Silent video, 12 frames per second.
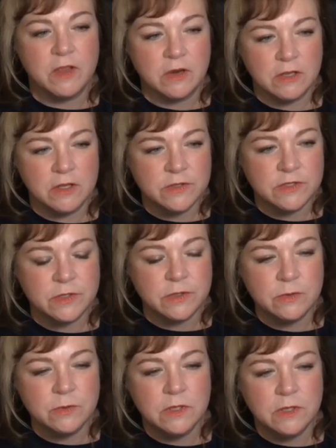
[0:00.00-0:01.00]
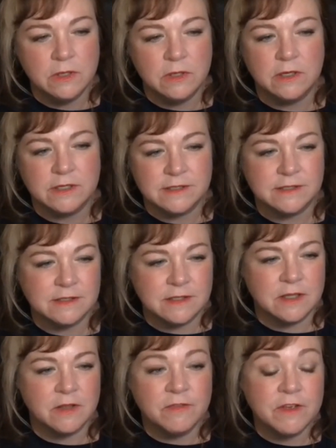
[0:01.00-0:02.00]
they're used to. Because
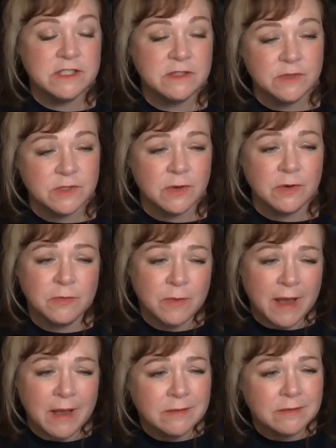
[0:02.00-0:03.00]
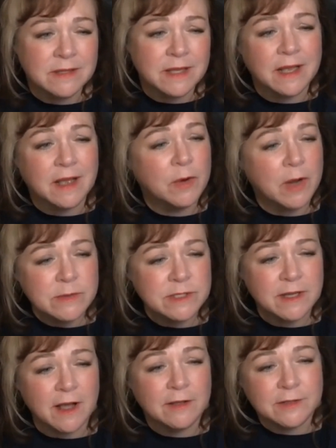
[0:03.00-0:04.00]
the festivals aren't around. Like when I was
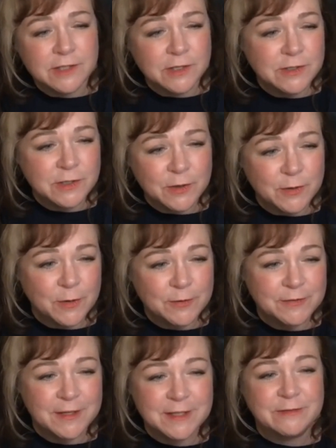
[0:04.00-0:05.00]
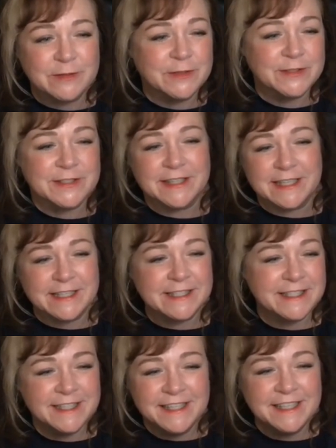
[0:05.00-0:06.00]
in college, I used to go to all the festivals, and
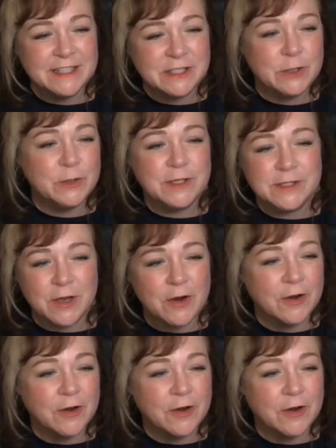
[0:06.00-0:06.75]
these students